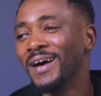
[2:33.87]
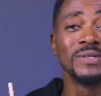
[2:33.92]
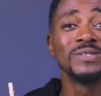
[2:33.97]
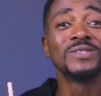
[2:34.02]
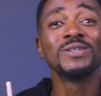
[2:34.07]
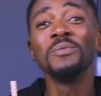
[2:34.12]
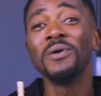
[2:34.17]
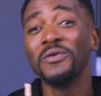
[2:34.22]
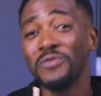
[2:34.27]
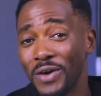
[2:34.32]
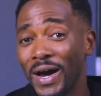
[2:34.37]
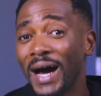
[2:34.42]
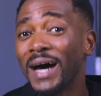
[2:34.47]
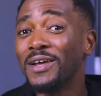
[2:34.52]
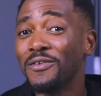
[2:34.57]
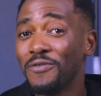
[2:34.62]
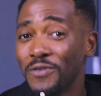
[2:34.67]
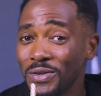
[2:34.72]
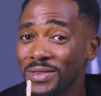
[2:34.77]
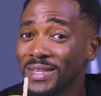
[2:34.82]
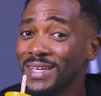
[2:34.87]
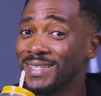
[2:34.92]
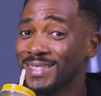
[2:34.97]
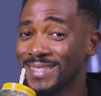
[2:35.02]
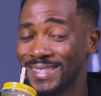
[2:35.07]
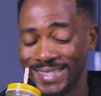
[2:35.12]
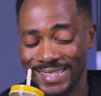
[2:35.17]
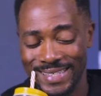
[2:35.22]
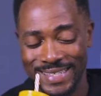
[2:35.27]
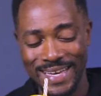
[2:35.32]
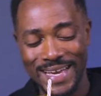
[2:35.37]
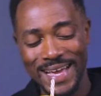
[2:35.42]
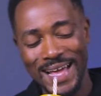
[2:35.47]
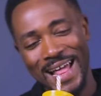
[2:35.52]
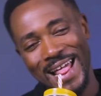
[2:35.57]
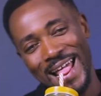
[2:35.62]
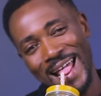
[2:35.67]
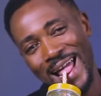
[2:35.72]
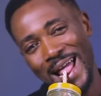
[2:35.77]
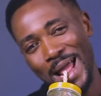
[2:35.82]
Some of you had a few things to say
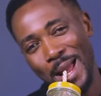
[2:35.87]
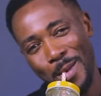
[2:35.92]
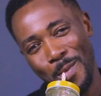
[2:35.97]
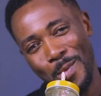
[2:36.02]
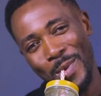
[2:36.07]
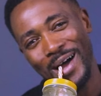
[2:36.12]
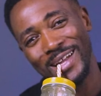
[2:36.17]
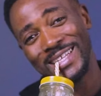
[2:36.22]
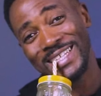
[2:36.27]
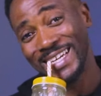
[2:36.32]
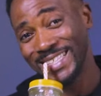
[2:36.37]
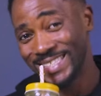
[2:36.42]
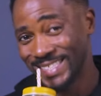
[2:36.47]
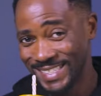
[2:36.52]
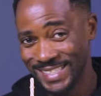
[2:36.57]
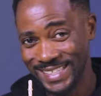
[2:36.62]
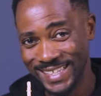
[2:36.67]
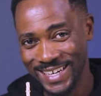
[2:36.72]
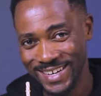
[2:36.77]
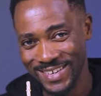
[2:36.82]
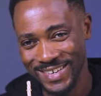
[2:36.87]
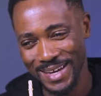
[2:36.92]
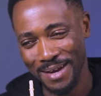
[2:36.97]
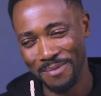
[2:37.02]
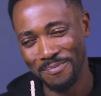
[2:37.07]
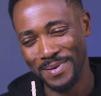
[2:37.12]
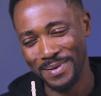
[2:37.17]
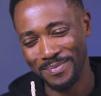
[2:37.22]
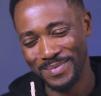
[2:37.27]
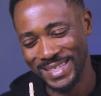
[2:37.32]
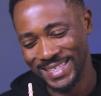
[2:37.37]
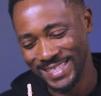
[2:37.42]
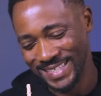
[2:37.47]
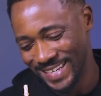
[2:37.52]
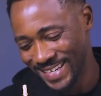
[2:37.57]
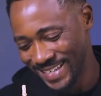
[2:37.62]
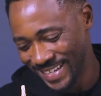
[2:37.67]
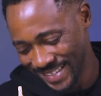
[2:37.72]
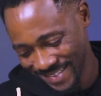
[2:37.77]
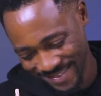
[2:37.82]
about Aunty Derin and baby
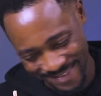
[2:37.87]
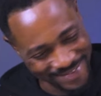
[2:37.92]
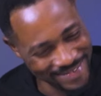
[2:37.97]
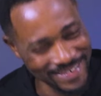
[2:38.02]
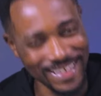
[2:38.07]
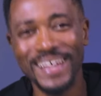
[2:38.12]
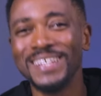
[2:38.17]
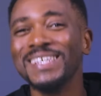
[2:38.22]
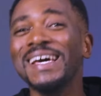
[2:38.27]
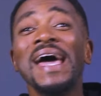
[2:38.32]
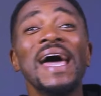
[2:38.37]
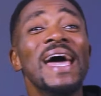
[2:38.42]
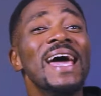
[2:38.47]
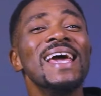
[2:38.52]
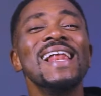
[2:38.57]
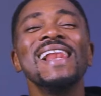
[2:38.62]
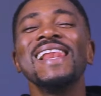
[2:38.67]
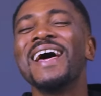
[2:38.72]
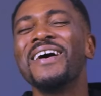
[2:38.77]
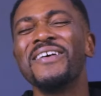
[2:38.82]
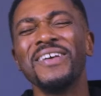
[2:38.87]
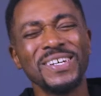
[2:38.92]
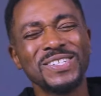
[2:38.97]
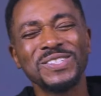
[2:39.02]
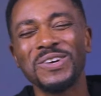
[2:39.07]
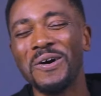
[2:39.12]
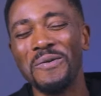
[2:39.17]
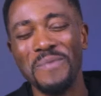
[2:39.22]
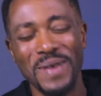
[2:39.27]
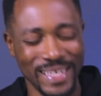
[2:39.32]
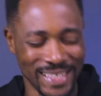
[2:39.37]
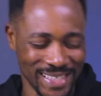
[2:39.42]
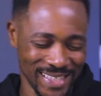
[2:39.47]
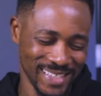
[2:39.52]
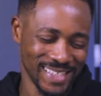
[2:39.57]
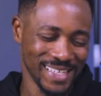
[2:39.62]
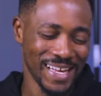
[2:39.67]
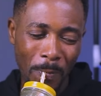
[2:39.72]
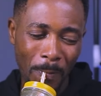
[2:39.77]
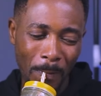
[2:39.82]
Tide. Hilarious
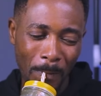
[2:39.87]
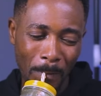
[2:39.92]
comments.